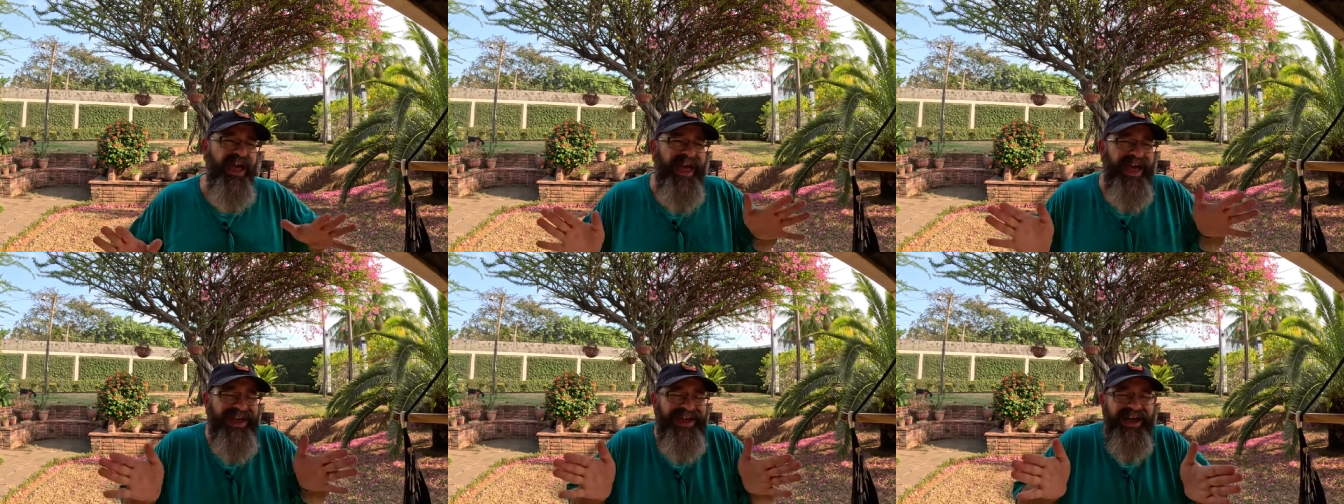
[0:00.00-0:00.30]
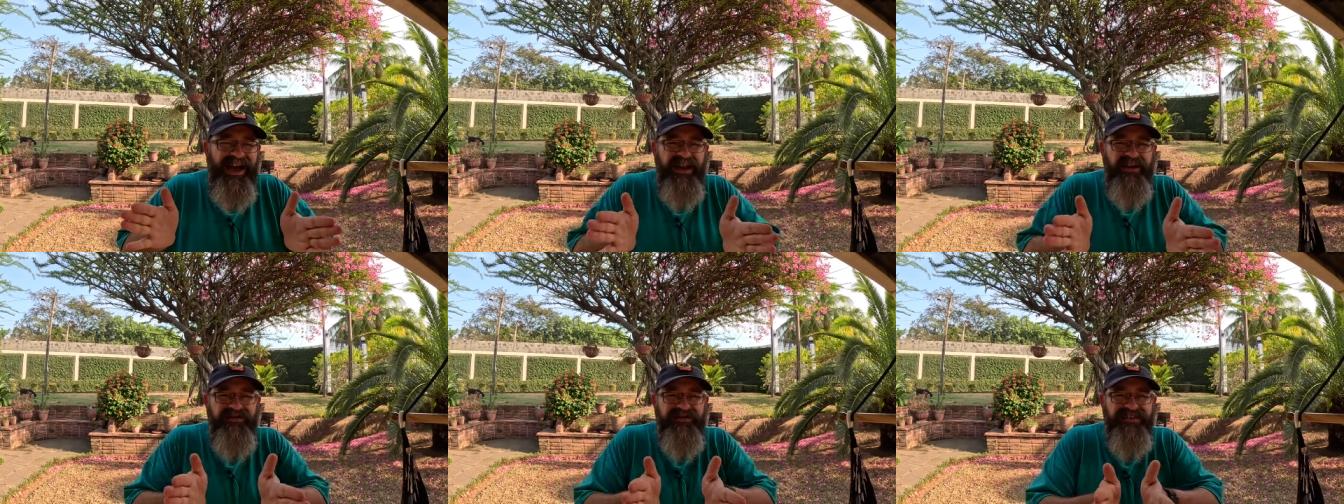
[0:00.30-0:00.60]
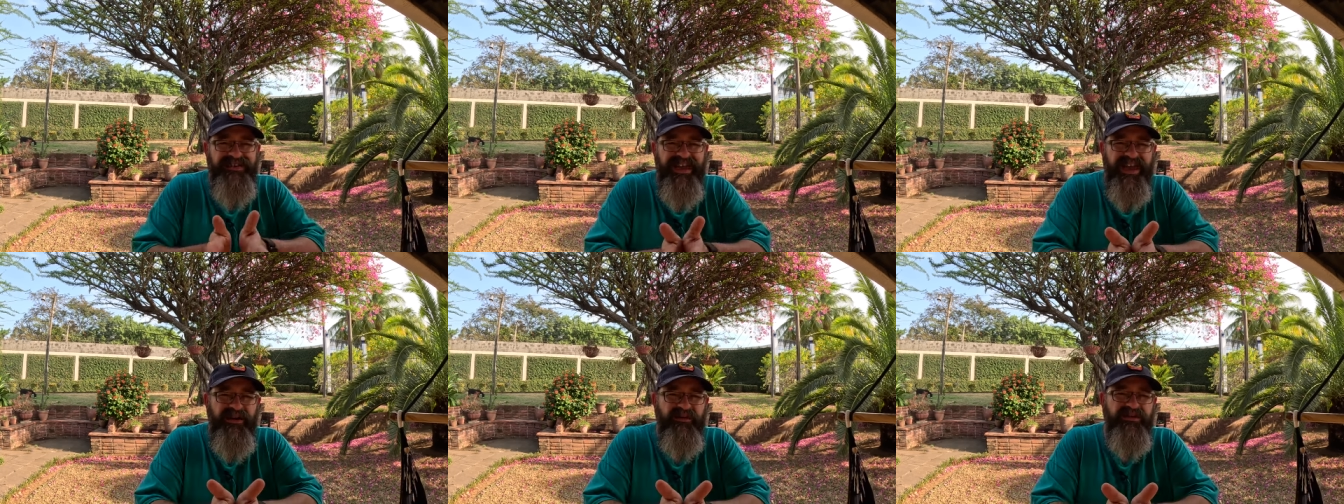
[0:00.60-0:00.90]
and kind of
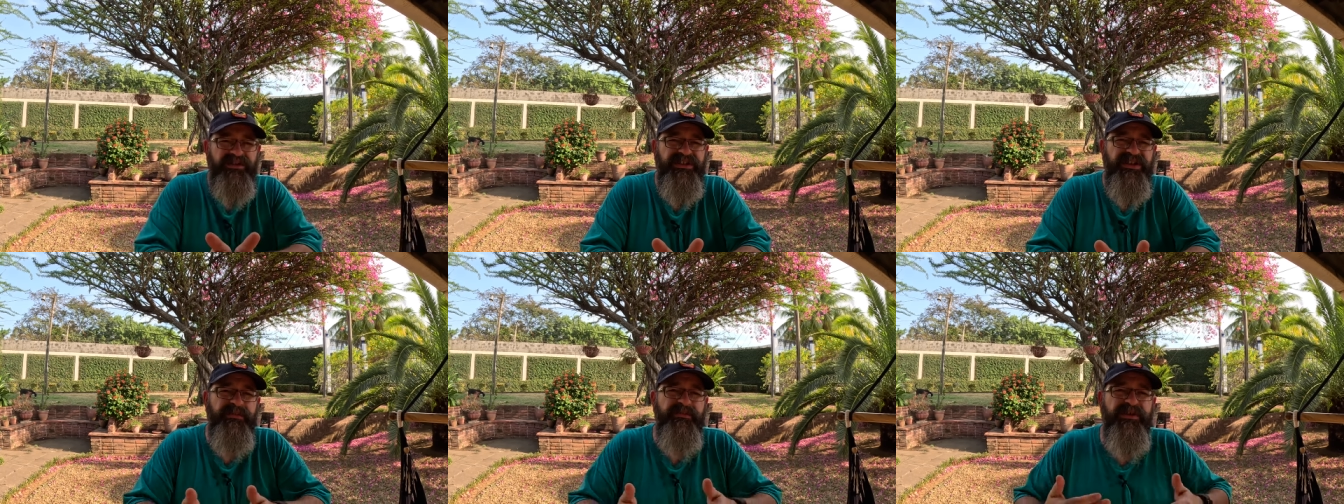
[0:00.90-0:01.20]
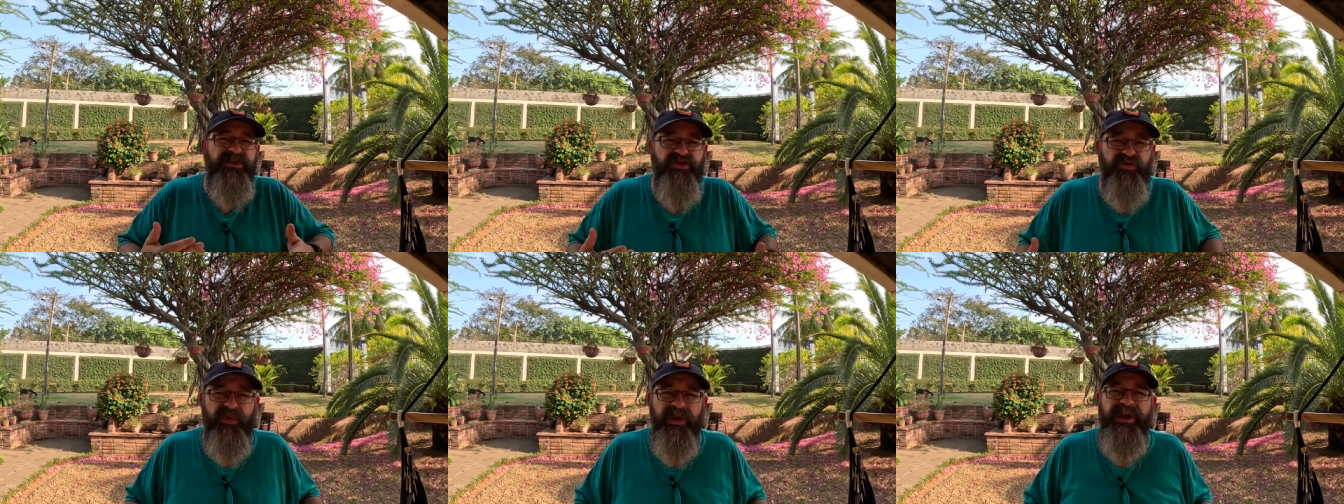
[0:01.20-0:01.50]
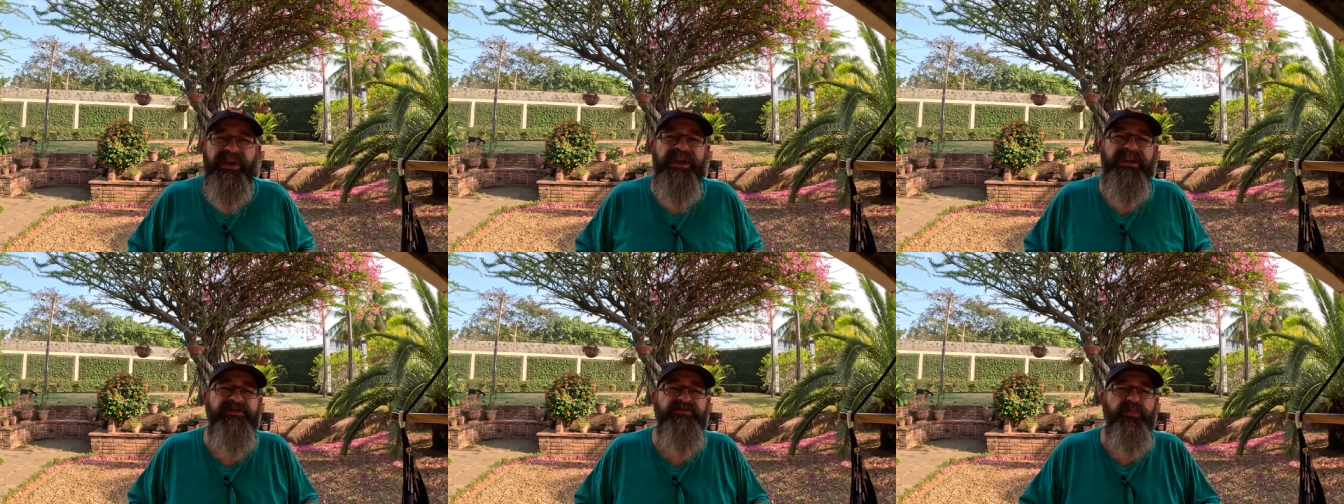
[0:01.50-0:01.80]
sandwiched in
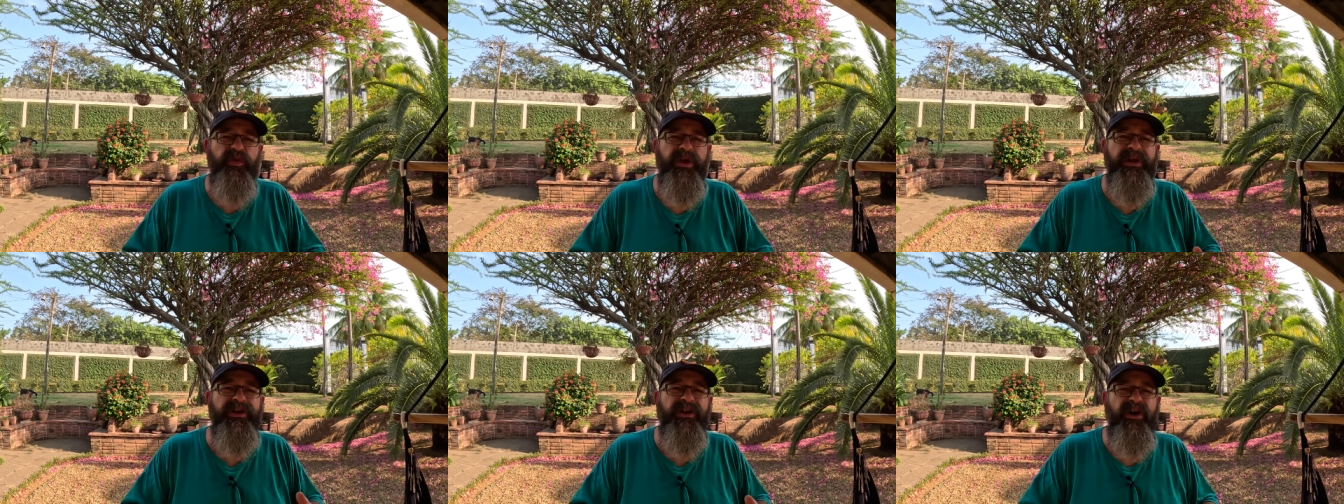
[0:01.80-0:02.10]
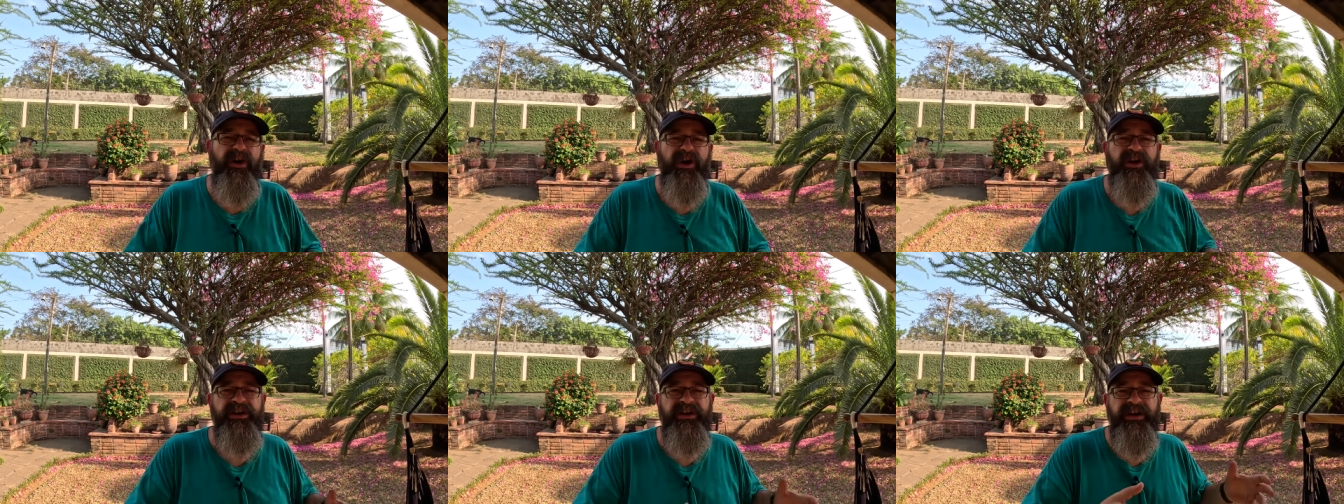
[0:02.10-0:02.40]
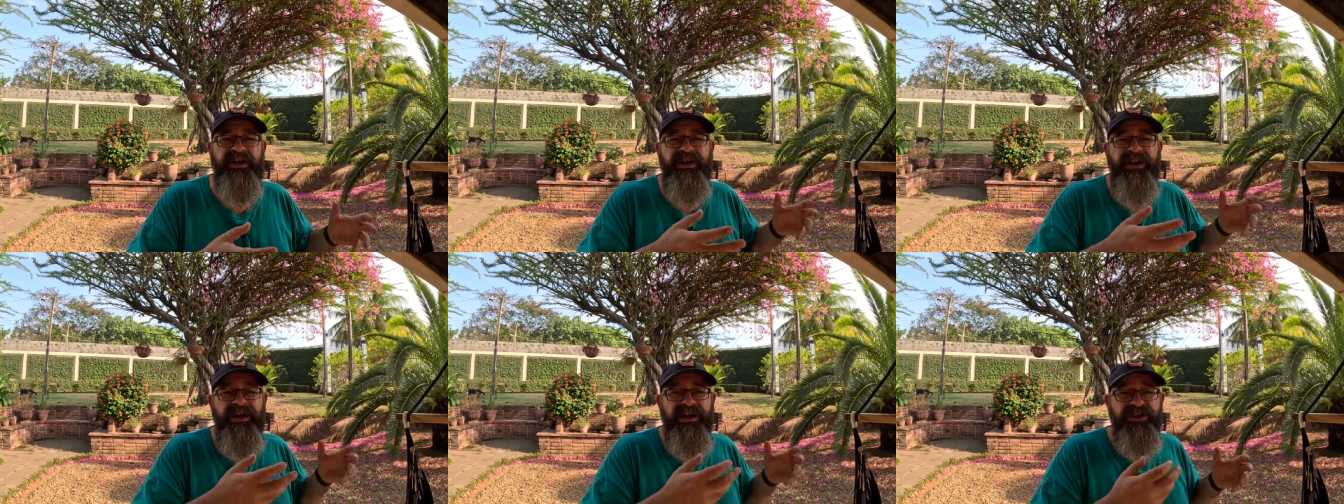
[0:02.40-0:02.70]
between is Buena
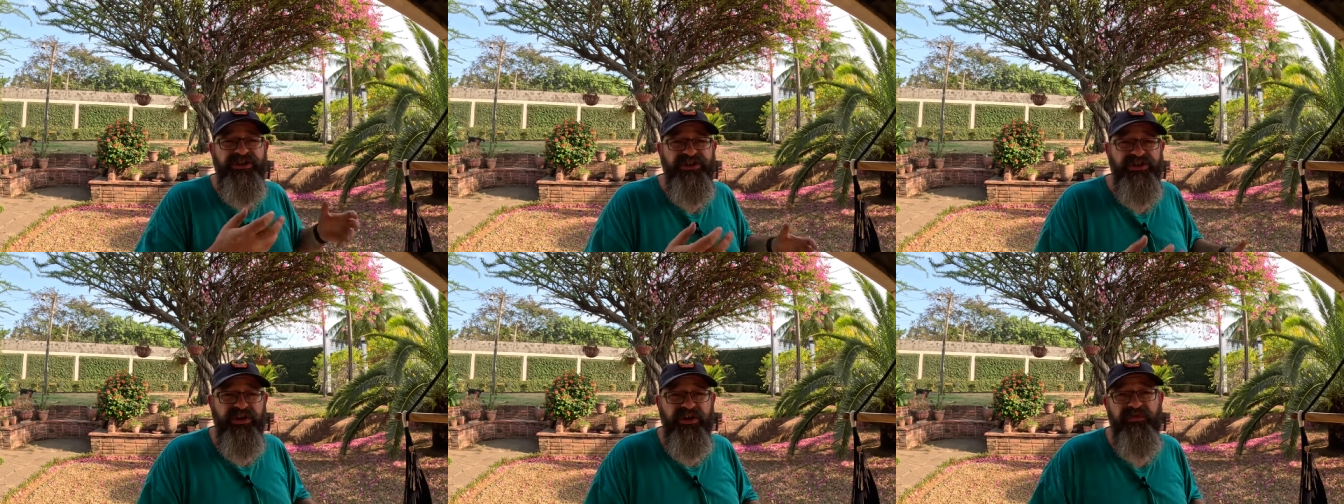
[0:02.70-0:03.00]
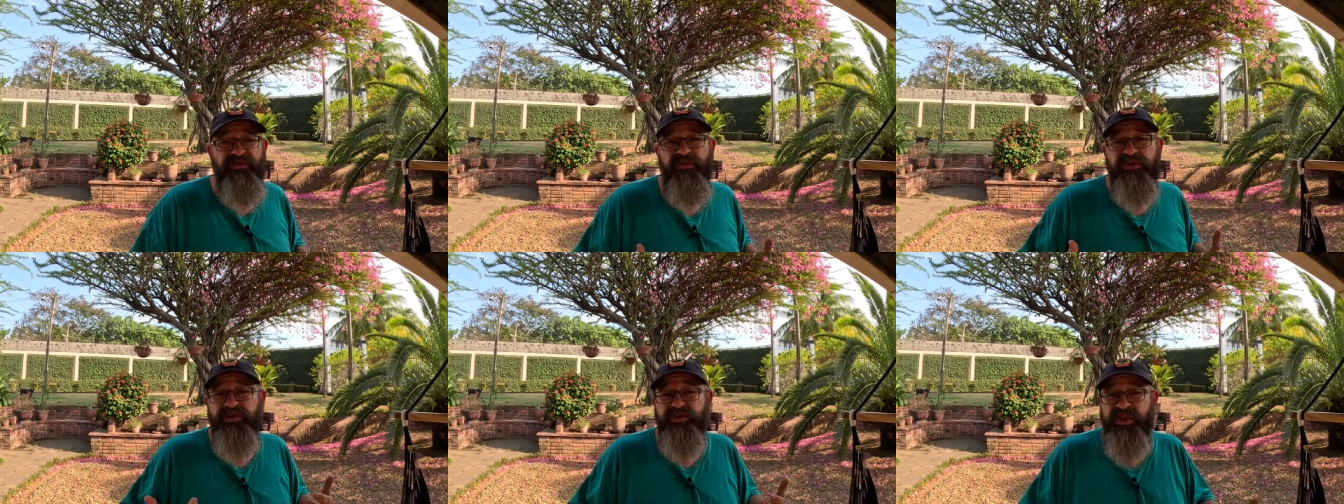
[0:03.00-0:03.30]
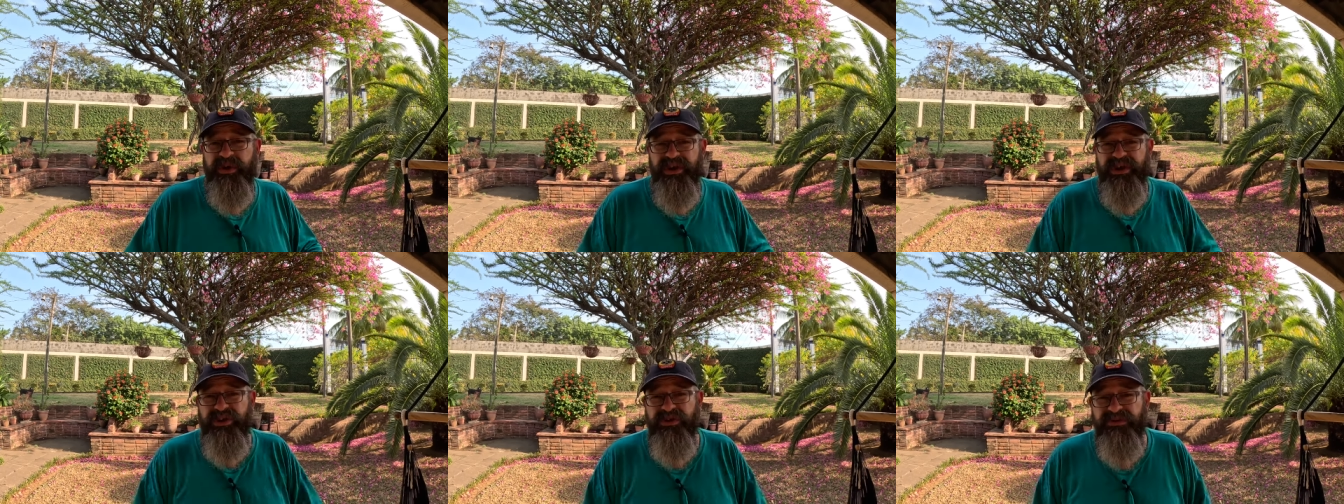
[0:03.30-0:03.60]
Onda Surf, which
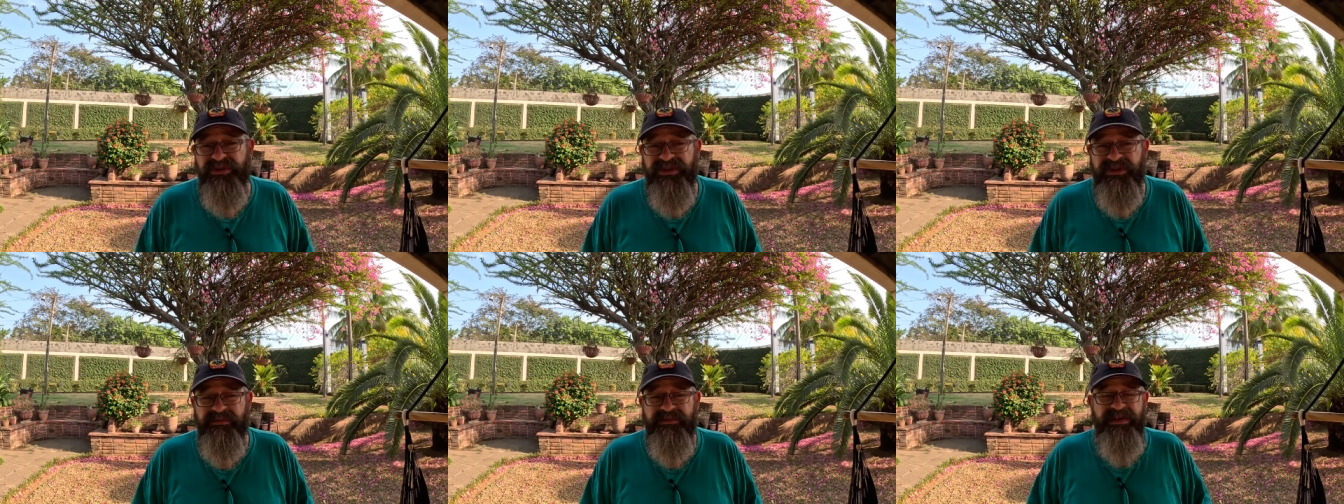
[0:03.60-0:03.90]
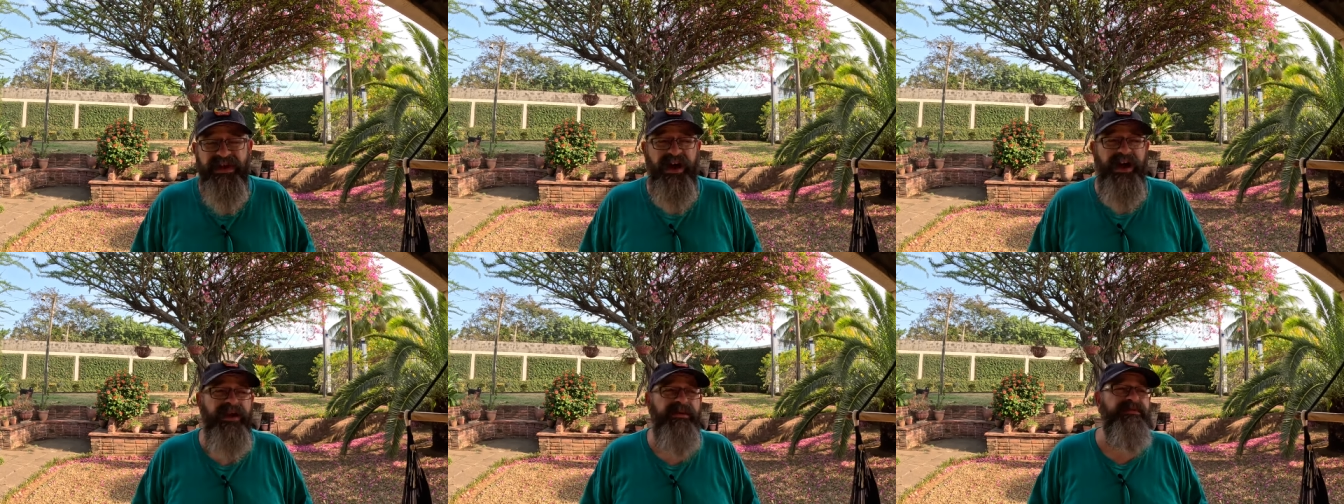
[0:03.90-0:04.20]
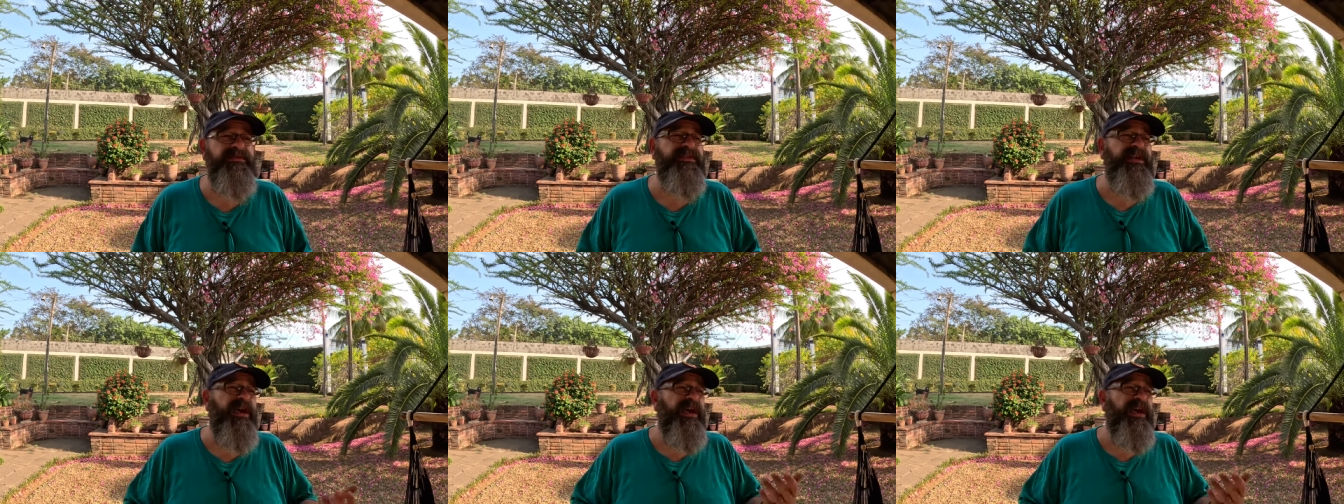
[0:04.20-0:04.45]
we use sometimes.